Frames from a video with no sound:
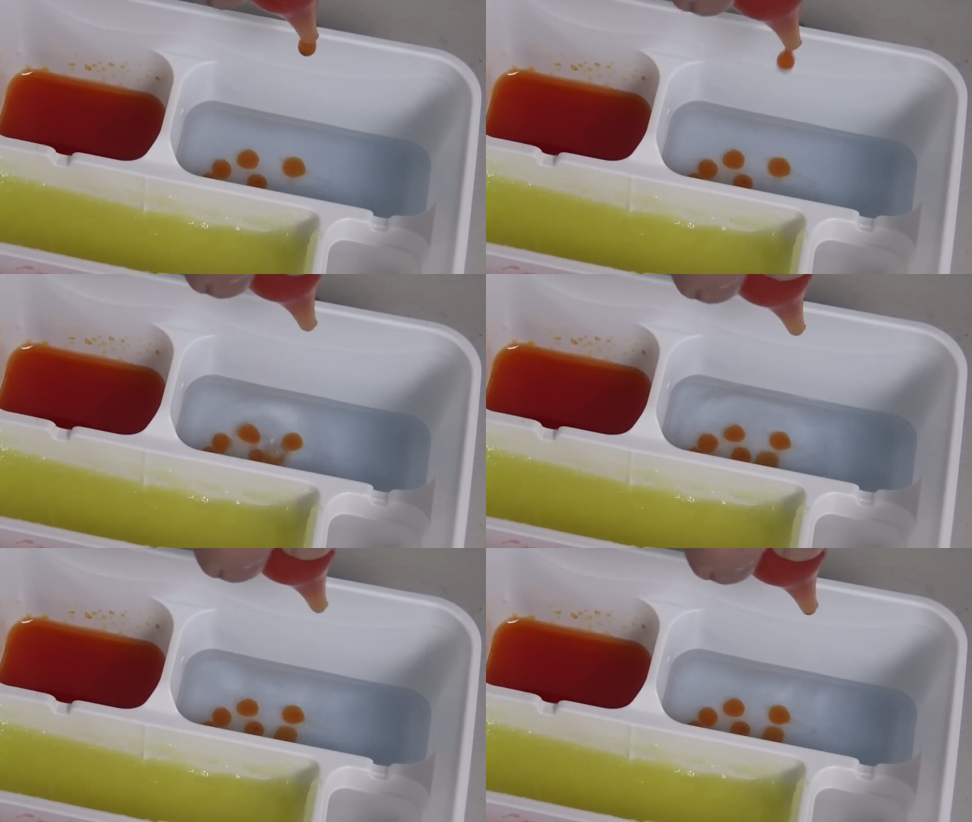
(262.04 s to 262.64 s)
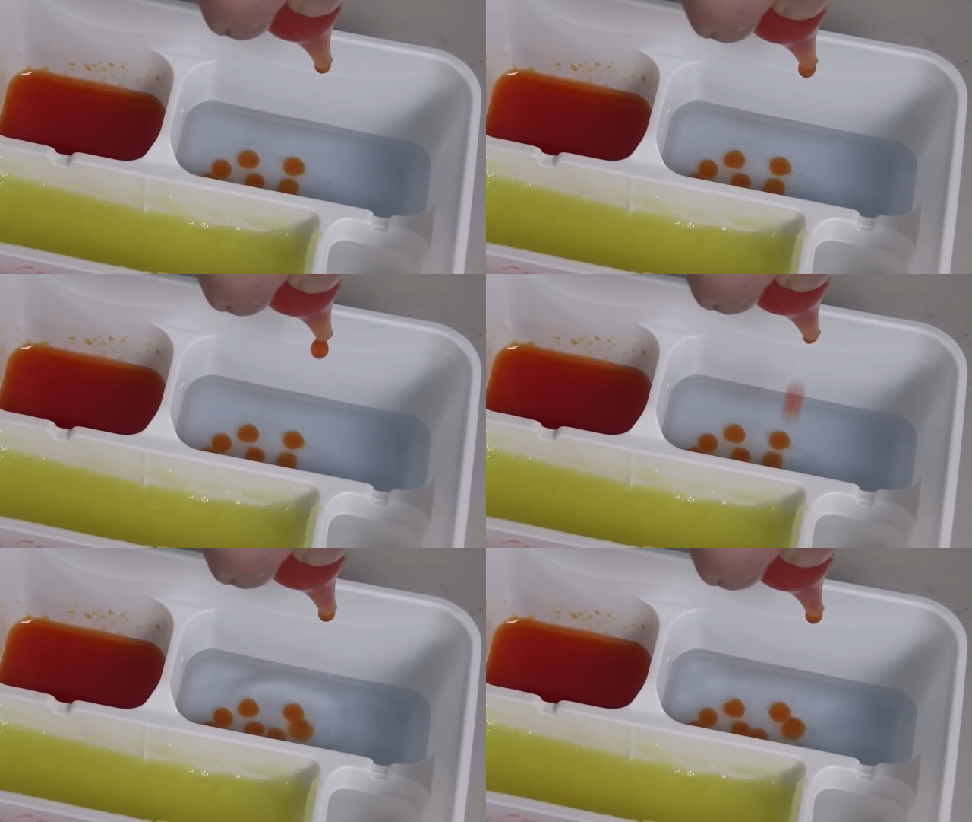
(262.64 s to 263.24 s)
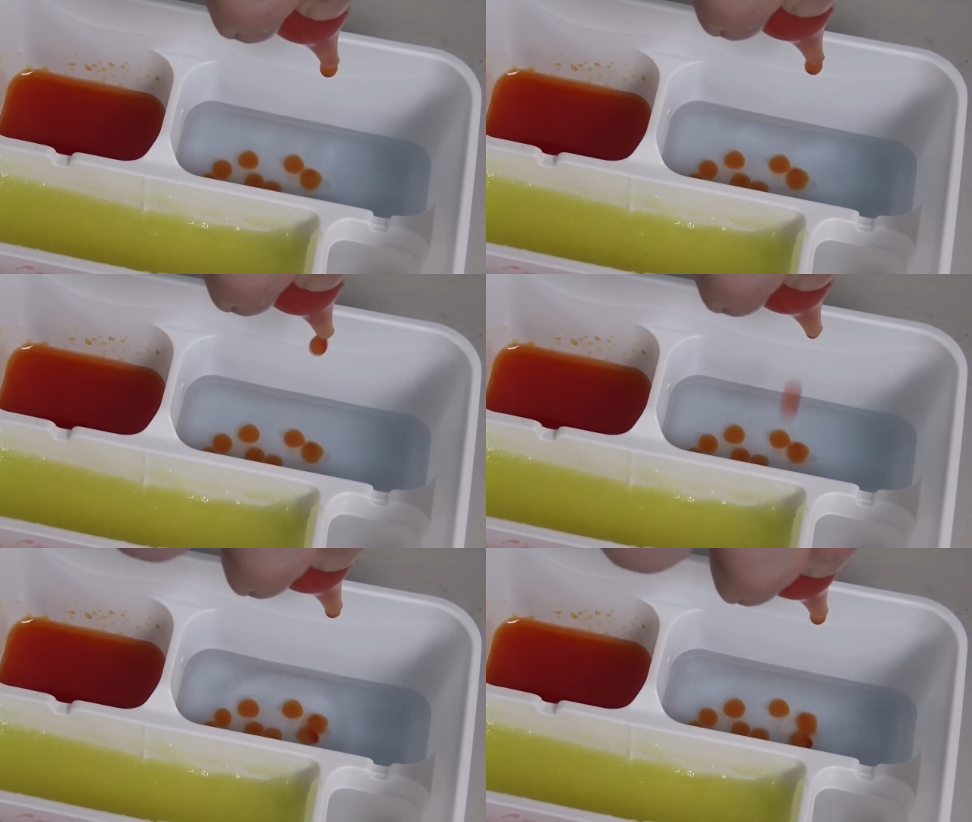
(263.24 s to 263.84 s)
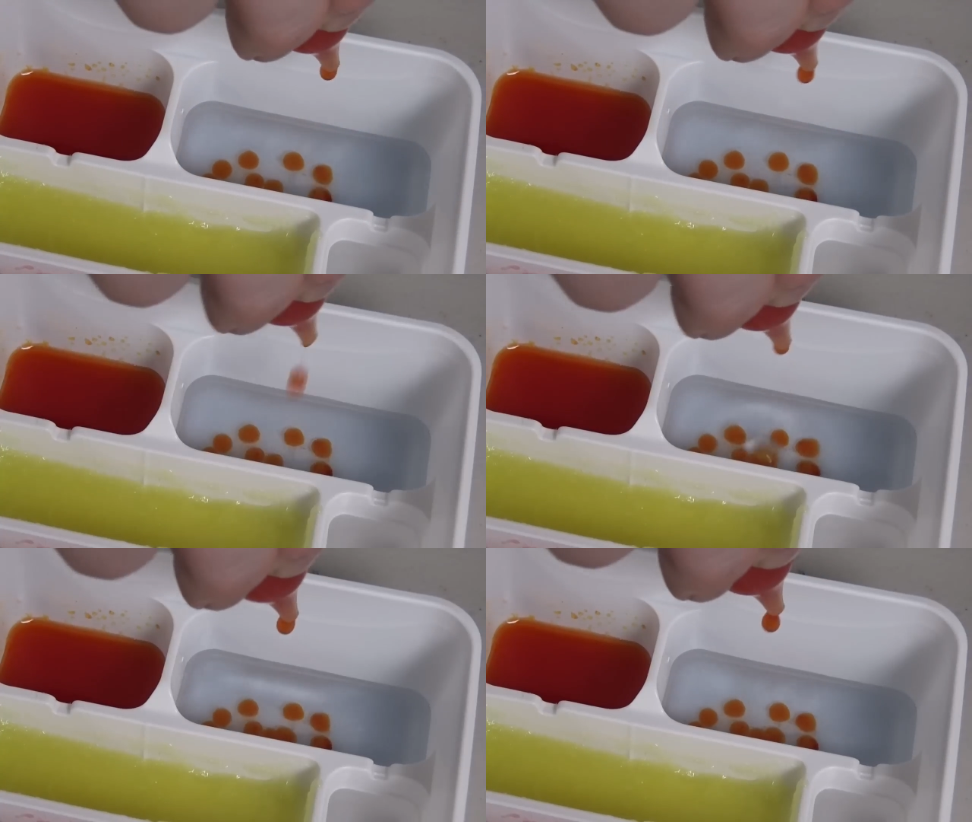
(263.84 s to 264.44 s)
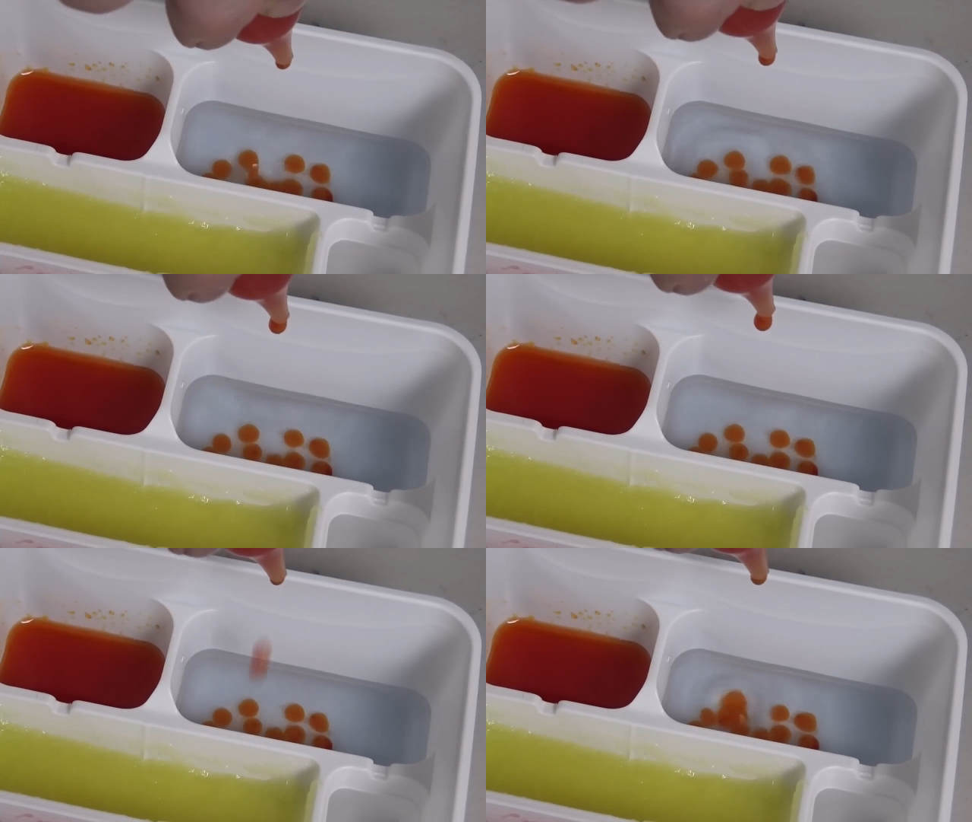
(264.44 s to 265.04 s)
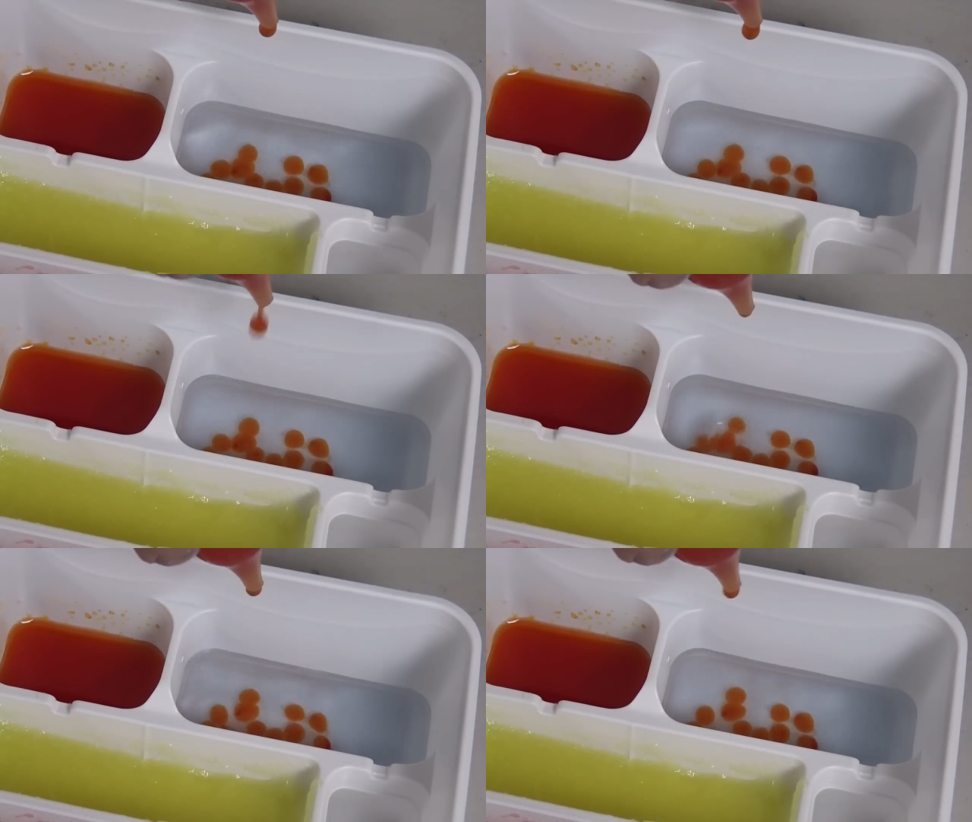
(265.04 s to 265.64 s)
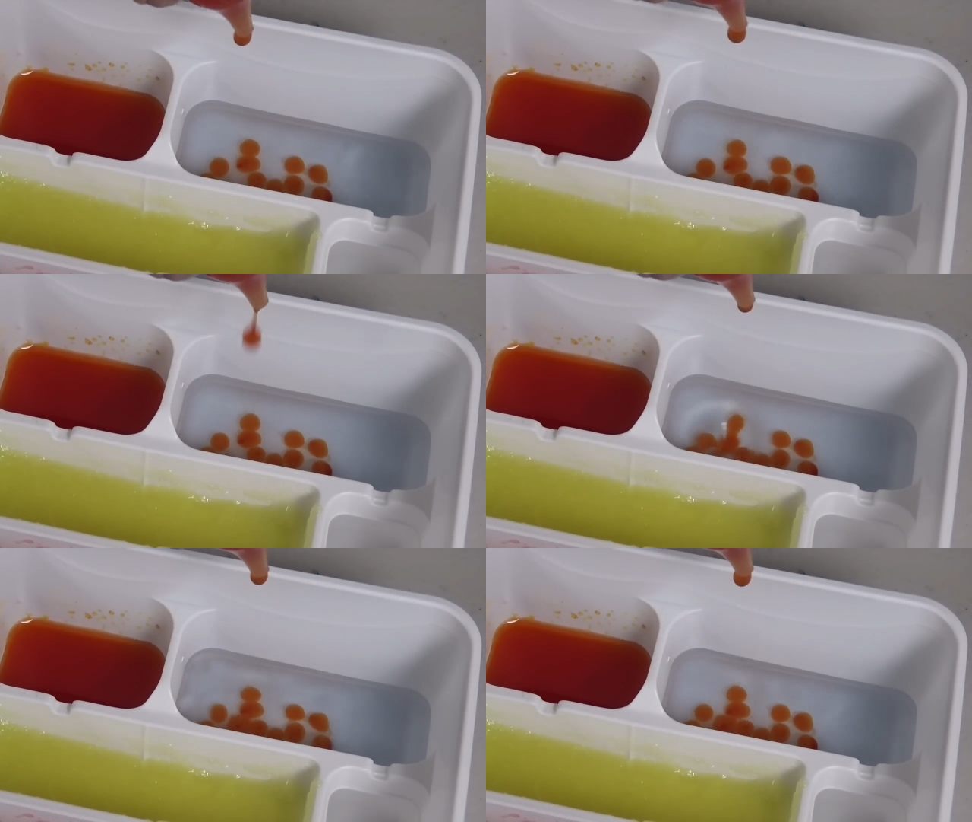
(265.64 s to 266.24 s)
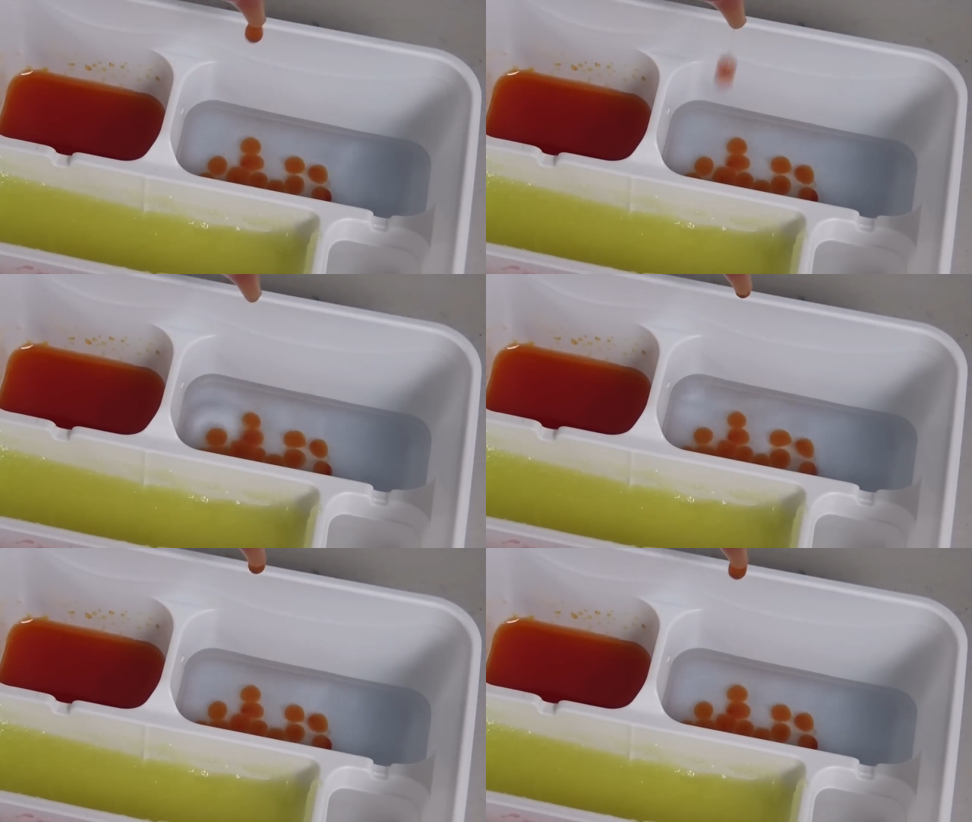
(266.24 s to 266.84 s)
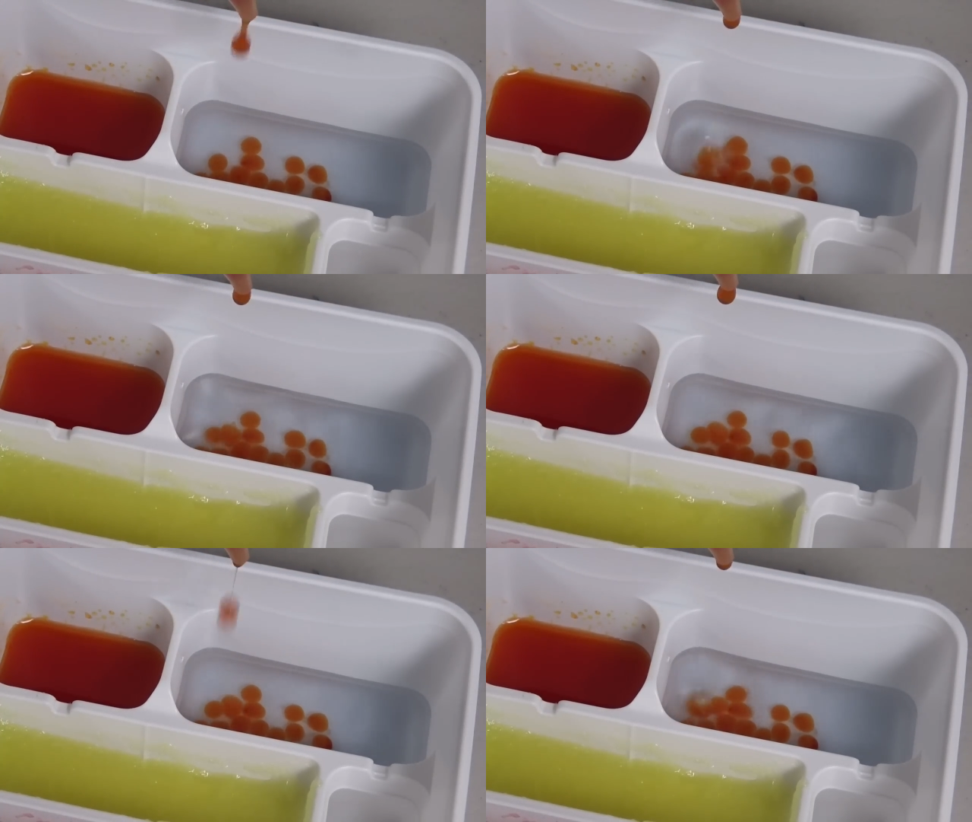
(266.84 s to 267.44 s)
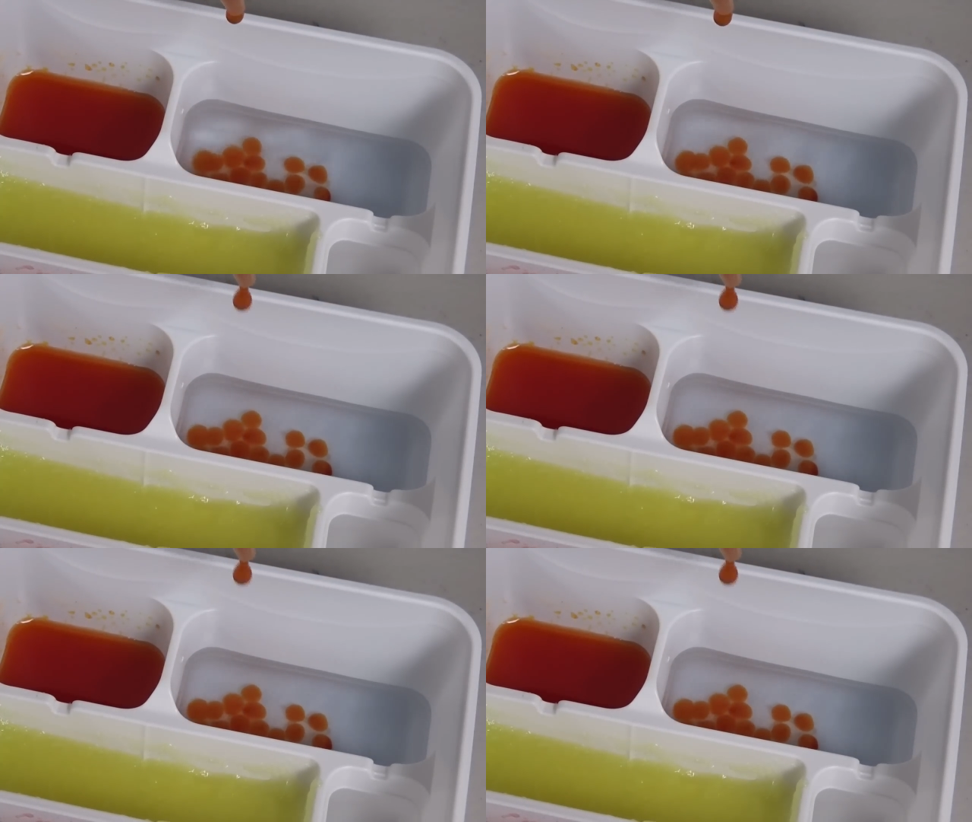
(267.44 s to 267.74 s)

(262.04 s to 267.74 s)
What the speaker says: [unreadable: no face in view]